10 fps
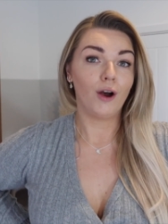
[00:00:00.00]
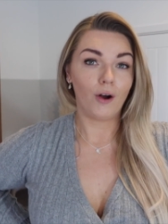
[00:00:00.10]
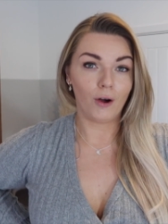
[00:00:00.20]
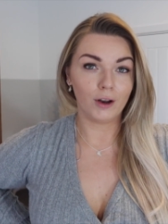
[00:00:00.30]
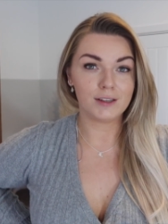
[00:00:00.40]

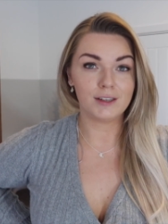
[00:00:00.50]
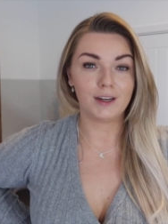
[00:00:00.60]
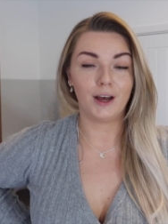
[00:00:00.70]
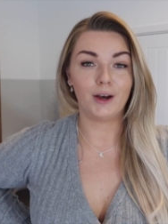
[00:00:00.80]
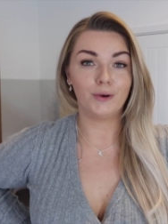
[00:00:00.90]

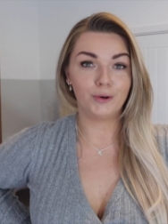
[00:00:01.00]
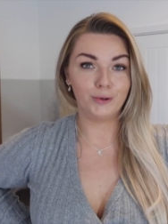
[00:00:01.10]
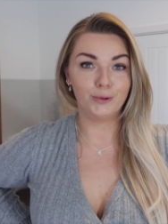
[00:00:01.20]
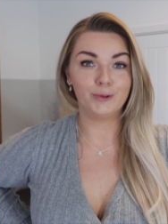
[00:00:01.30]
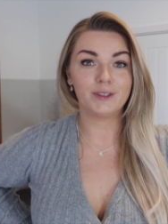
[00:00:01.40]
Hollister
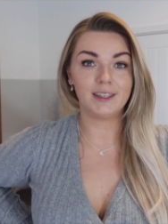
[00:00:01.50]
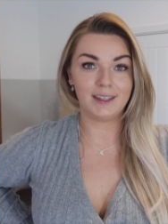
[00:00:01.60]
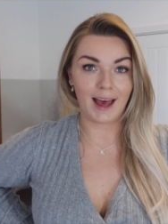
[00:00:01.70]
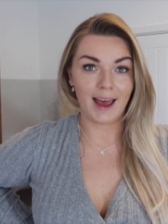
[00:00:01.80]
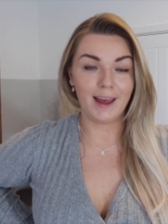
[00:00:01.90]
haul
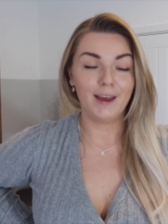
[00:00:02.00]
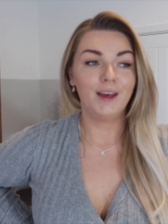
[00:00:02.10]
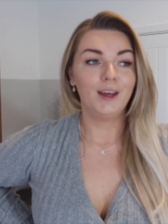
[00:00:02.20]
today.